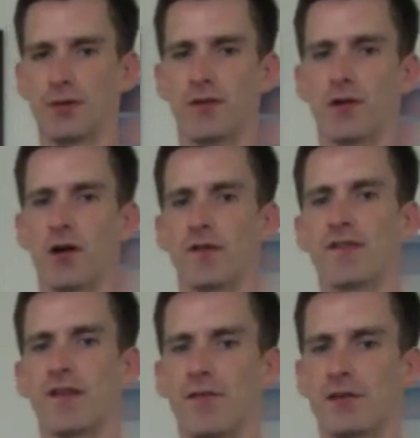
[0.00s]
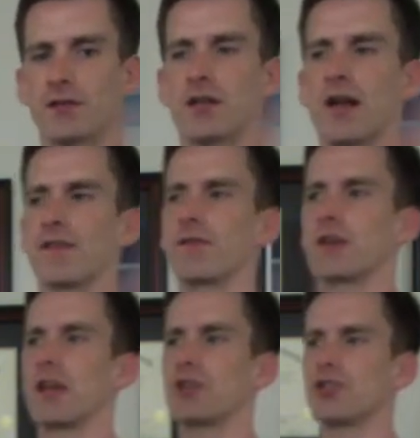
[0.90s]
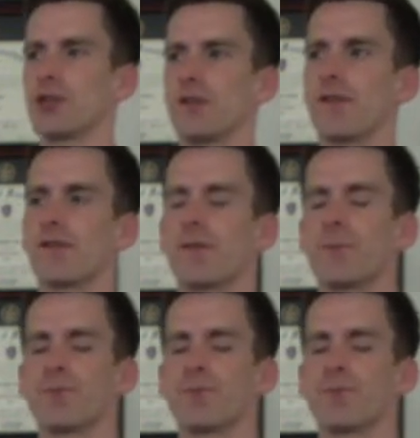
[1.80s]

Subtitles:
and there are 7 classifications.